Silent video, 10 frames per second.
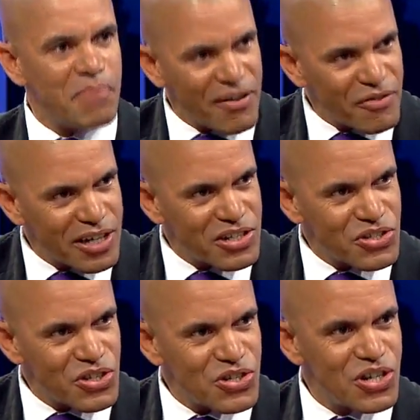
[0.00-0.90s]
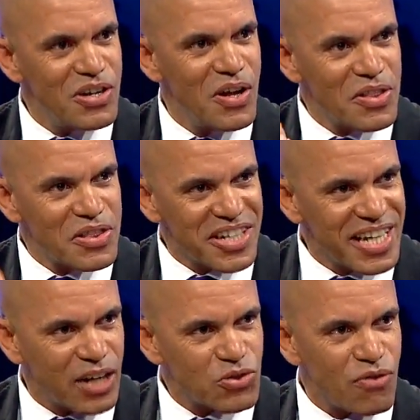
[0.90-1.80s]
Perfect decision,
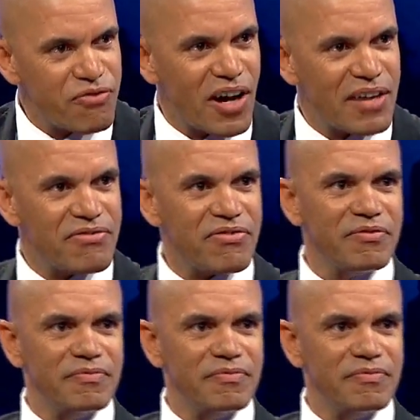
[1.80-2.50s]
3 out of 5.